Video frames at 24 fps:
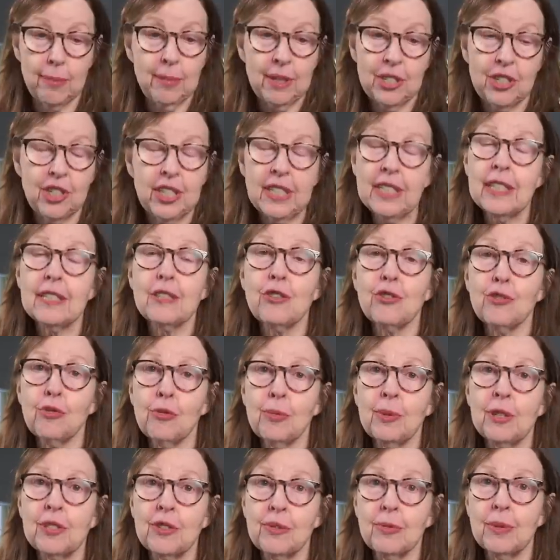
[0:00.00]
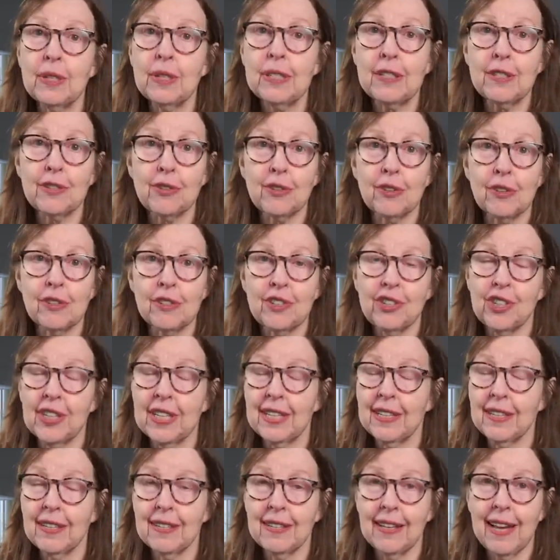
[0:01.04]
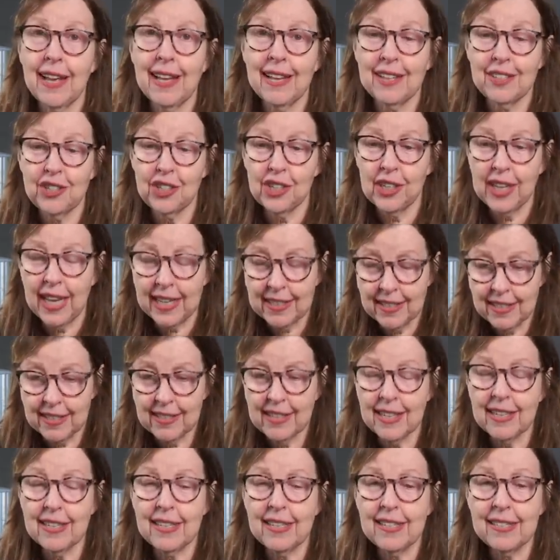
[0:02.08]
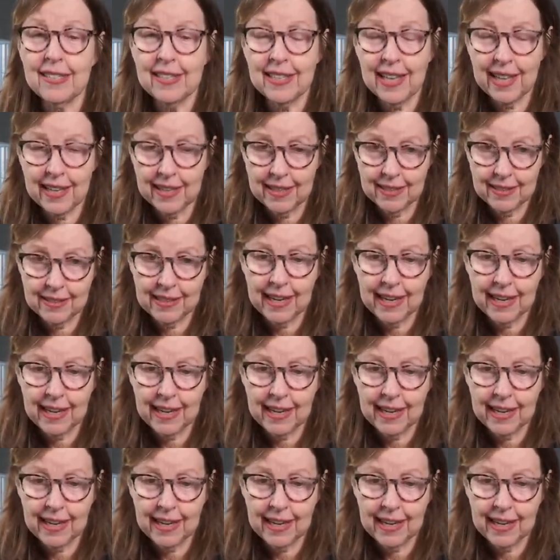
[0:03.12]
i mean she does so much research and and she has studies that